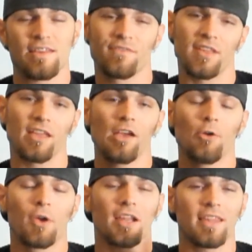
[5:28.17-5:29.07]
We got
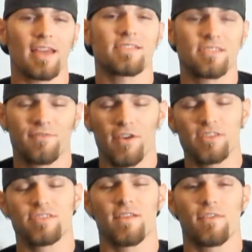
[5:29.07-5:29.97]
a lot of fun
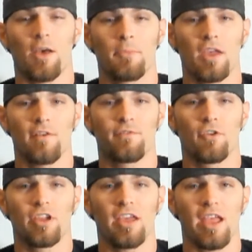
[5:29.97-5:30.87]
stuff coming up for you,
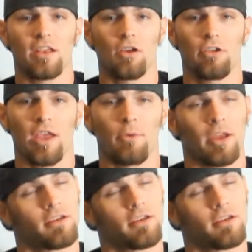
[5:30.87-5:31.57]
and oh yeah, wait.